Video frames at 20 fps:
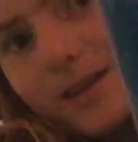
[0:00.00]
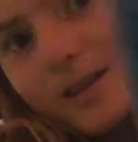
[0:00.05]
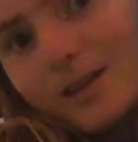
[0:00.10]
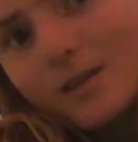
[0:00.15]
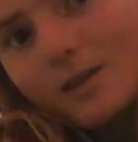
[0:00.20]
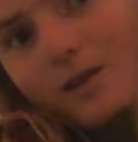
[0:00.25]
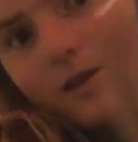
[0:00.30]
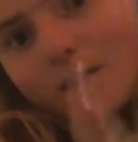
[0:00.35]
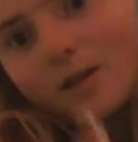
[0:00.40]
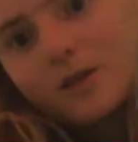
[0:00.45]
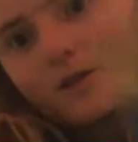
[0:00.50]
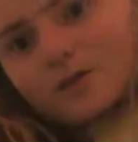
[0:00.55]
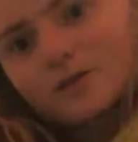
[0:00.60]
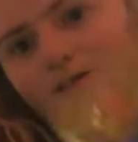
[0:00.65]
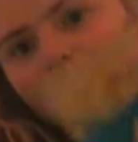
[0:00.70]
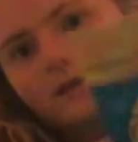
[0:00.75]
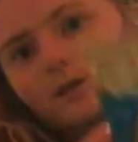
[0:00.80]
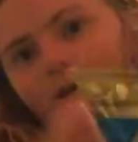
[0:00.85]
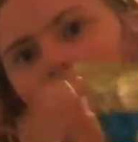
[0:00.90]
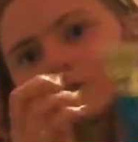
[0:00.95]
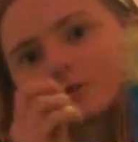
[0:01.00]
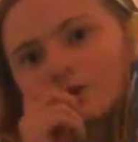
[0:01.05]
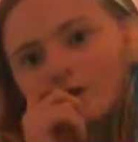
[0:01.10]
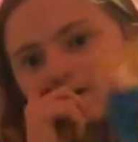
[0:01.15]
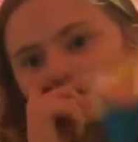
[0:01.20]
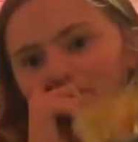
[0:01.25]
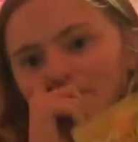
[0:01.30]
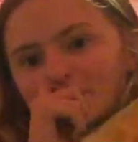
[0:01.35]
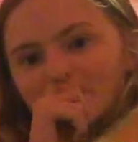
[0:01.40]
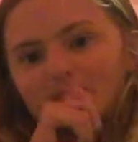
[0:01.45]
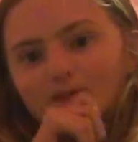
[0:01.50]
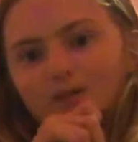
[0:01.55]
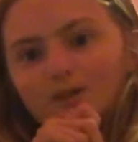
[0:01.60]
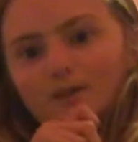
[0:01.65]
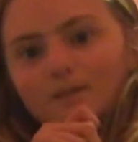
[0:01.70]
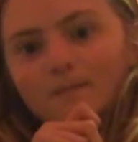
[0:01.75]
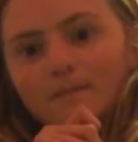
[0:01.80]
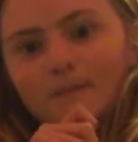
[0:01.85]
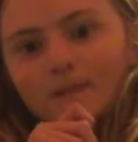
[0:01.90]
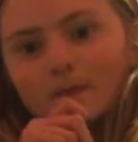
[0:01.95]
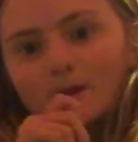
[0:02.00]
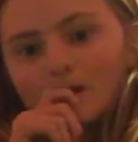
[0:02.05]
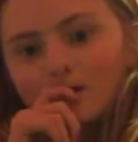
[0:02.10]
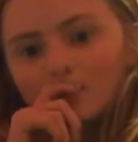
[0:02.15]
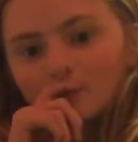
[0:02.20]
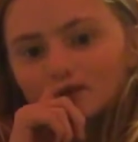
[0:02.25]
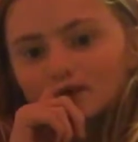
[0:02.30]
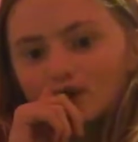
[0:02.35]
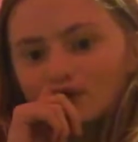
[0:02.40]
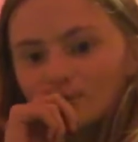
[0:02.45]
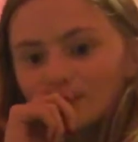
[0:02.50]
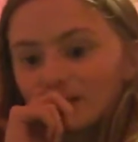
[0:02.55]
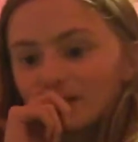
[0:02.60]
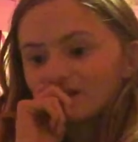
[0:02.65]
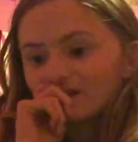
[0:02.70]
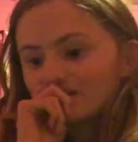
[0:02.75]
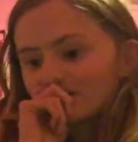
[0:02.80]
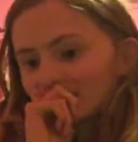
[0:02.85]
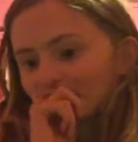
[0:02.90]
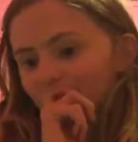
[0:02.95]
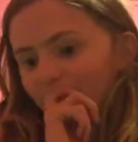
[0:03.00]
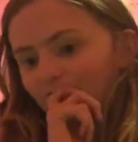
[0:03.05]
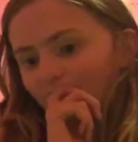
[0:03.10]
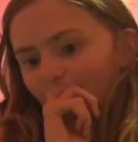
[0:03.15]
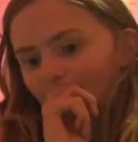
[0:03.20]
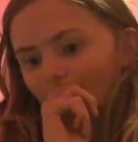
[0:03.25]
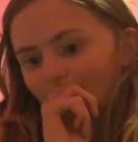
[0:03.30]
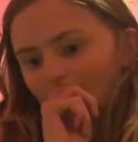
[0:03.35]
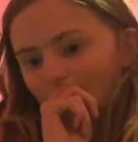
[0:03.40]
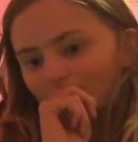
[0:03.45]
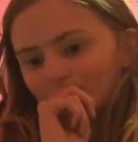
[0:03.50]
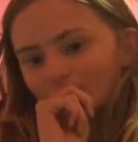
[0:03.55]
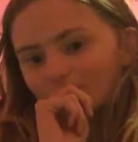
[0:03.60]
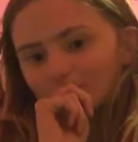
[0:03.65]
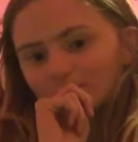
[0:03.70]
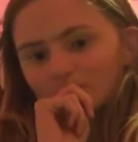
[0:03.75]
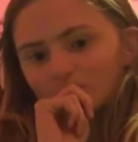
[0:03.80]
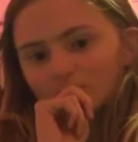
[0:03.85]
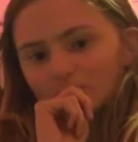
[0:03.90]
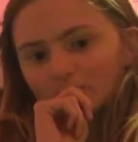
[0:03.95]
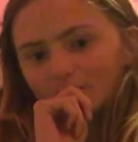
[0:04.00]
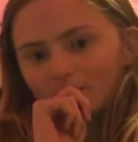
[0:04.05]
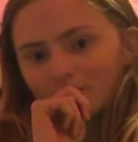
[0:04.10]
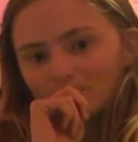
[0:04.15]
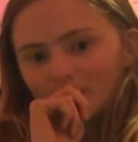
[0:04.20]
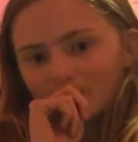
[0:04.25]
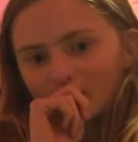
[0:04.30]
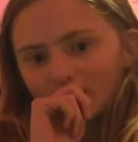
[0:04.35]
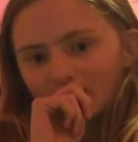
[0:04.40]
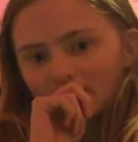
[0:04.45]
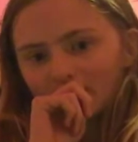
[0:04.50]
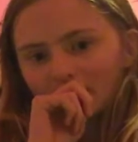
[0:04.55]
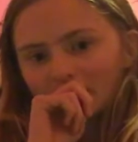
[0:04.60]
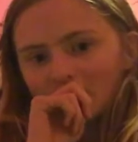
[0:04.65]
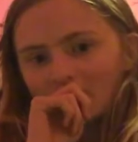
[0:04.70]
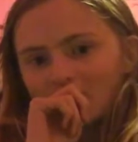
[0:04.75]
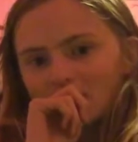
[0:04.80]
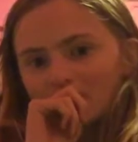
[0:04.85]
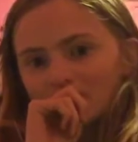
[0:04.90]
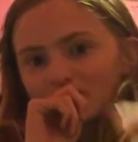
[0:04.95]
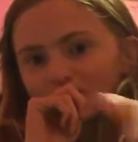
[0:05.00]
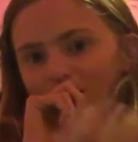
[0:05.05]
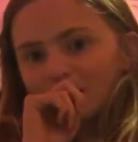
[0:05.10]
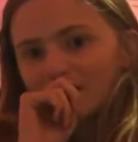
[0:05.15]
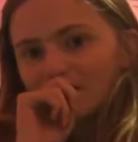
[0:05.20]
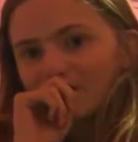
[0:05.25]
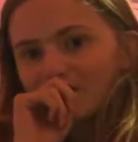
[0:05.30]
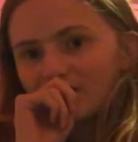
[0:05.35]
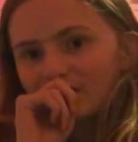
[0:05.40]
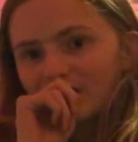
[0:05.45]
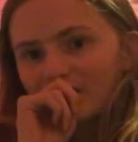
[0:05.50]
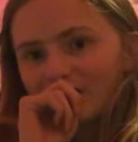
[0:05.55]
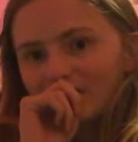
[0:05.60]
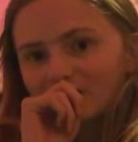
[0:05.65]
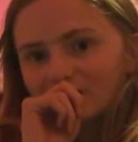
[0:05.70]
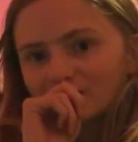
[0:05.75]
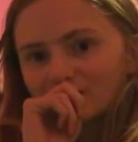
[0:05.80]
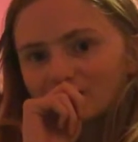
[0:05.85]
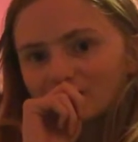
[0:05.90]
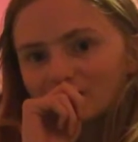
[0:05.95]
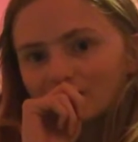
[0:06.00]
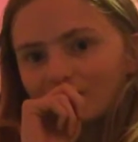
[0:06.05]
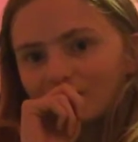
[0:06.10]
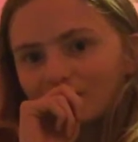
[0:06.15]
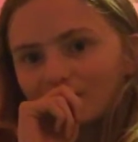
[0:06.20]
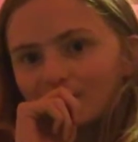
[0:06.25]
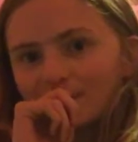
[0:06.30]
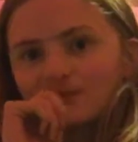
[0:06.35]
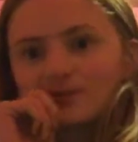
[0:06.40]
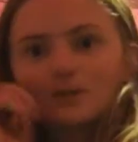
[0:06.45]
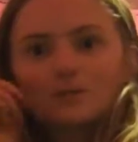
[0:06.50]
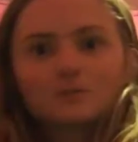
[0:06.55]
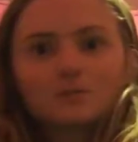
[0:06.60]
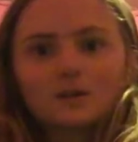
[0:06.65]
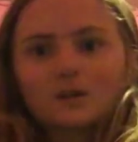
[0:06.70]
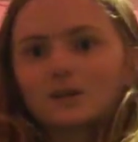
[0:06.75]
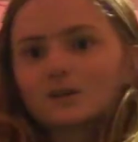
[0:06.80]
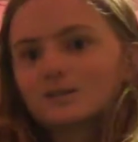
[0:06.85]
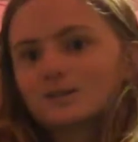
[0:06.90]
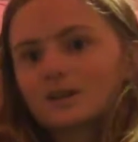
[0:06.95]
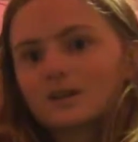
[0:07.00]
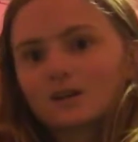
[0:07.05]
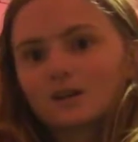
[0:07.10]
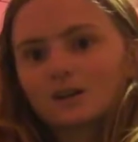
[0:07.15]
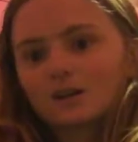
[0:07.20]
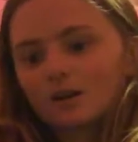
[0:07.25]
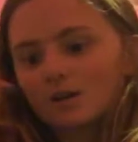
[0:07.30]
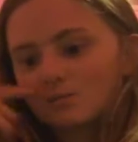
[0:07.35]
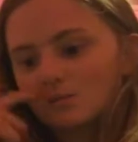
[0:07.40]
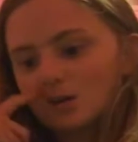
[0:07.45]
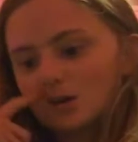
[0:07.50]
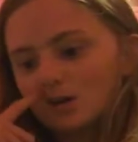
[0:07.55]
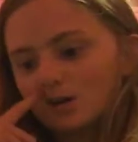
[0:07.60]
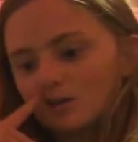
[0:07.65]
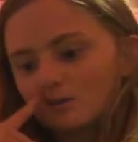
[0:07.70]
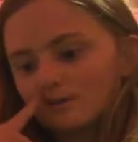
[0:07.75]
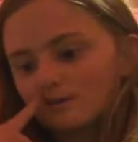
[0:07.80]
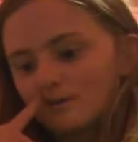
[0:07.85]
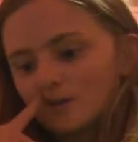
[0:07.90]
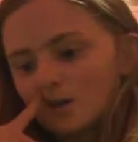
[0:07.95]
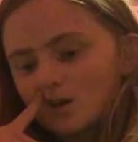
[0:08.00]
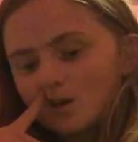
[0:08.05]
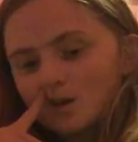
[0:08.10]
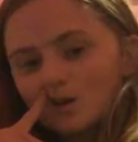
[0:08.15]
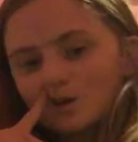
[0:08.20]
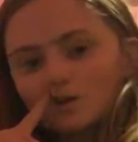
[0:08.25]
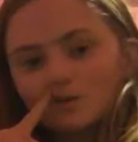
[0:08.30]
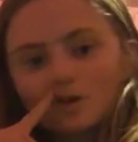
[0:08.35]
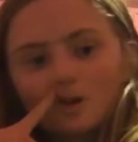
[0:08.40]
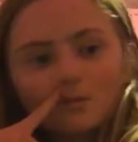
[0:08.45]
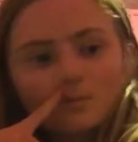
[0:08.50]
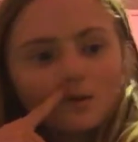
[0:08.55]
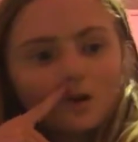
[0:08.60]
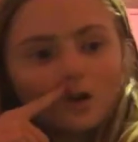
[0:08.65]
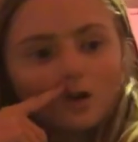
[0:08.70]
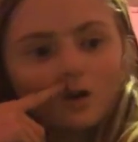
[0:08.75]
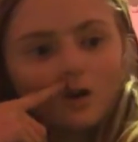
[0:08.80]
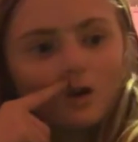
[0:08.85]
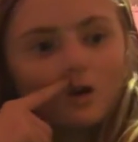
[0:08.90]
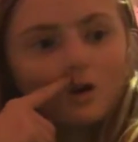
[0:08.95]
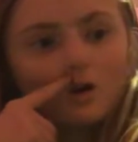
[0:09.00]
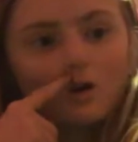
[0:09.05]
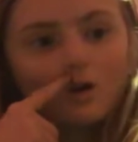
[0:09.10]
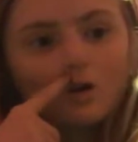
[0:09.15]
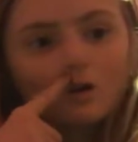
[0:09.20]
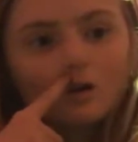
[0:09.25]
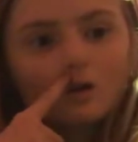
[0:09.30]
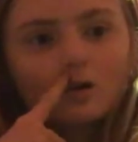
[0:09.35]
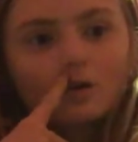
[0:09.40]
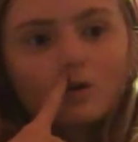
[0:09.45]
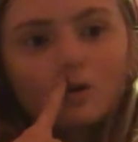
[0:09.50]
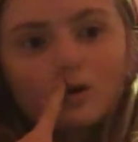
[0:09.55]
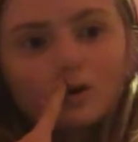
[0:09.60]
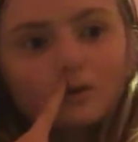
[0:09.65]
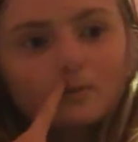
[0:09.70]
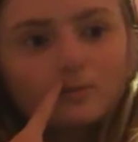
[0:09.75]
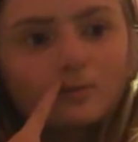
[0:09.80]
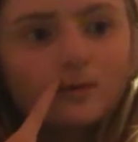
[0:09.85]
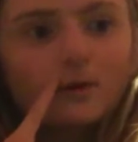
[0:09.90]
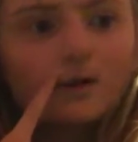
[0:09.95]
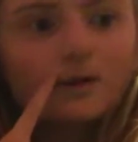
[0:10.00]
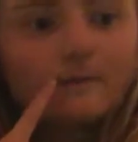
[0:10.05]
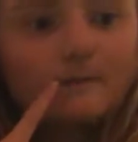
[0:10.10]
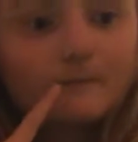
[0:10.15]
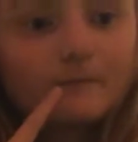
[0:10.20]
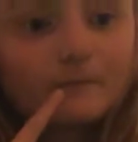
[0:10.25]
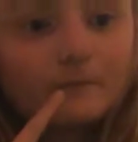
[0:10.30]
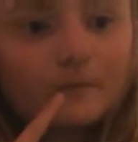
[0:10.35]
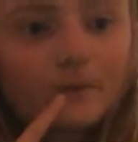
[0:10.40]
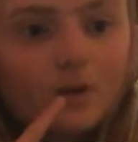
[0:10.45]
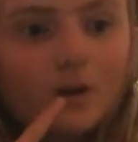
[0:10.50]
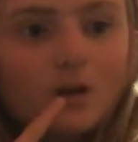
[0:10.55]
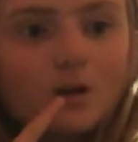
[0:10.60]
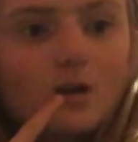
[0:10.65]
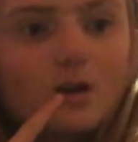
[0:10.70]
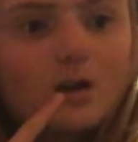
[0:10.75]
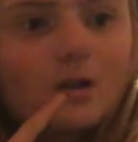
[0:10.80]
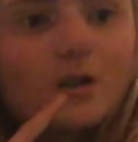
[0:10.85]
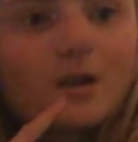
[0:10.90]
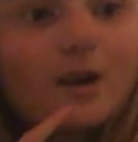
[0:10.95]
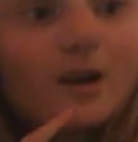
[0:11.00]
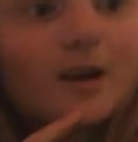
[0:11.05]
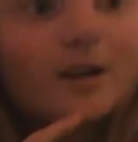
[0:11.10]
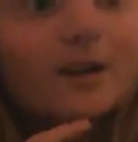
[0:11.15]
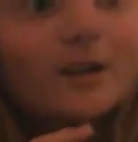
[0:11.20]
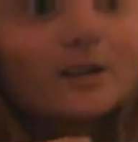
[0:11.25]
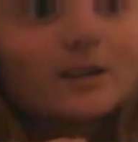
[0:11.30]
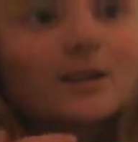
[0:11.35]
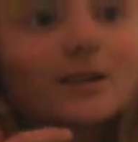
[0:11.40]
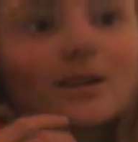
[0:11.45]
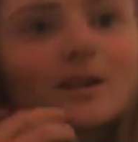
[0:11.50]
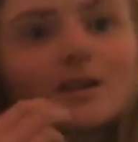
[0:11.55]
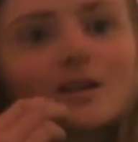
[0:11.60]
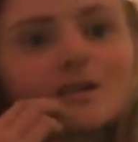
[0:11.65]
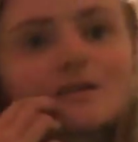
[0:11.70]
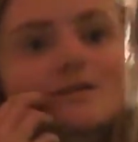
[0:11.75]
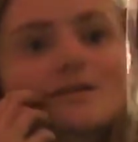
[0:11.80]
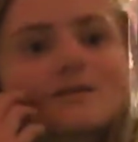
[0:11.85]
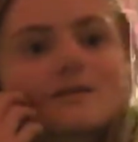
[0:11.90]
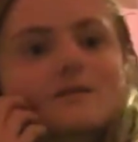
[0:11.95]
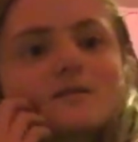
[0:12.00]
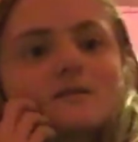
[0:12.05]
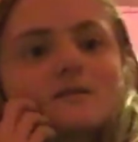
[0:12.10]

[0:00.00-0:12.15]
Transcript: see there's a dollar off period so instant savings was supposed to come off making all that just 250 but it didn't come off so i'm gonna call corporate and i got these